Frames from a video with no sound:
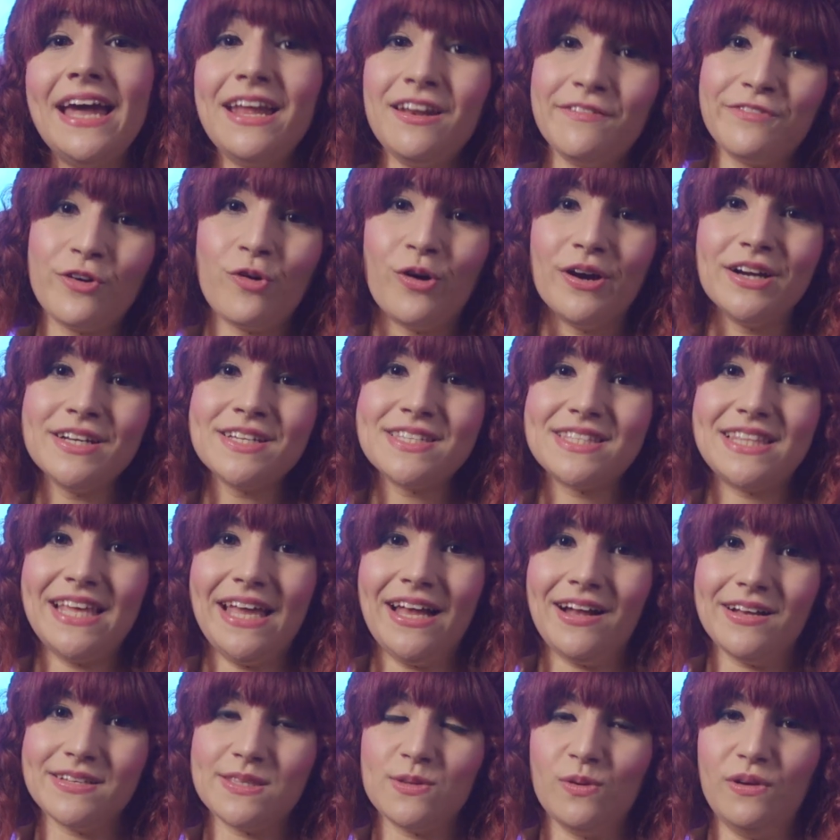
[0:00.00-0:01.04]
And of course,
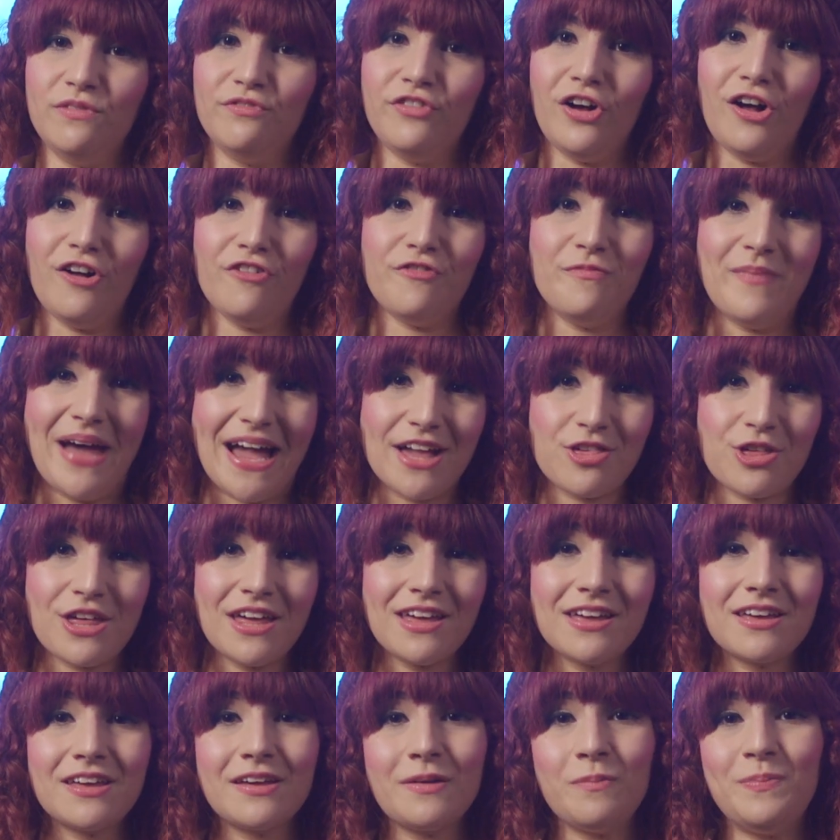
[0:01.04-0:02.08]
they also involve
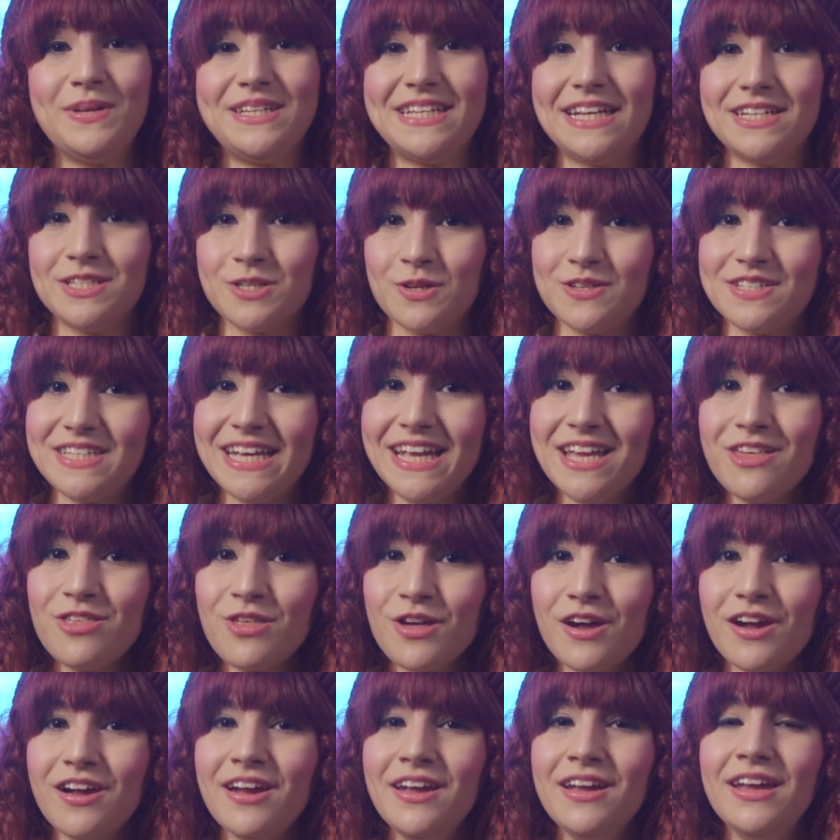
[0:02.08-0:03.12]
magic, potential
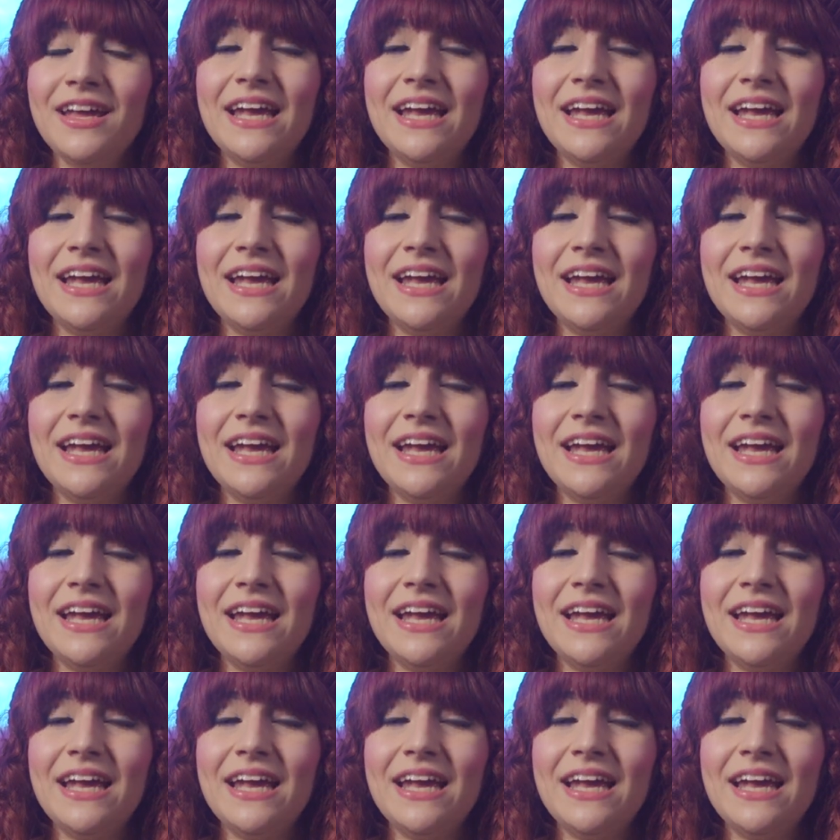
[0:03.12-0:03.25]
danger,